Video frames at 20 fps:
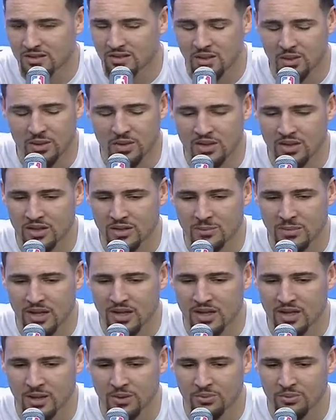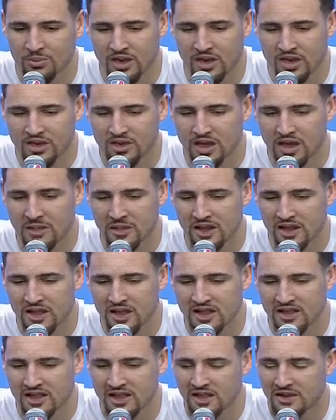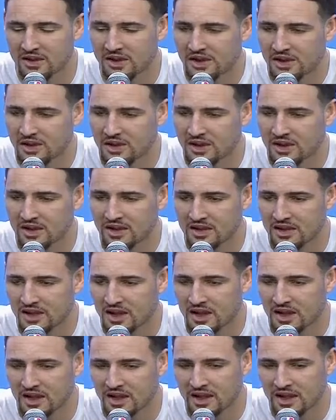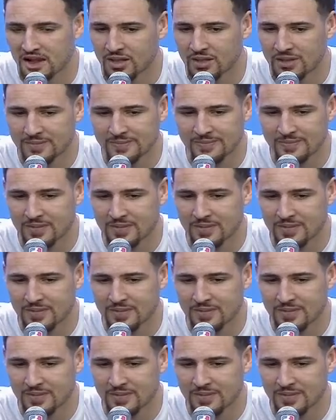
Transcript: No one can make up what Draymond does individually, and uh,